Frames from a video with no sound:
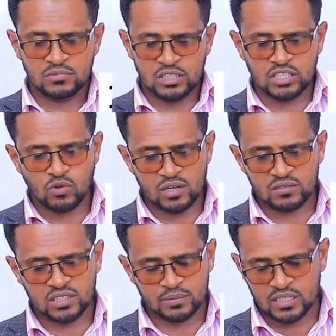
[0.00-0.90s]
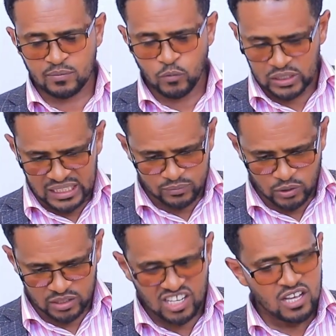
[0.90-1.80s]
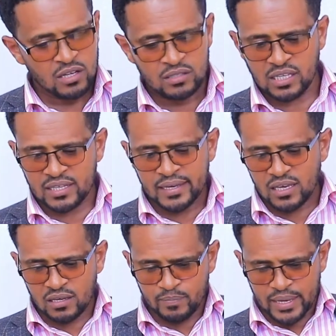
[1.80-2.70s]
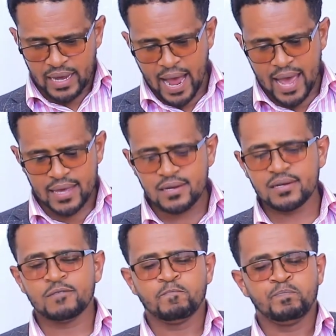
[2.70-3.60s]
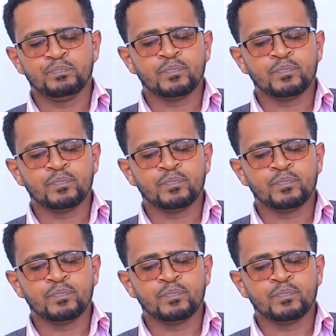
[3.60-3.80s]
This one is very important point. The thinking behind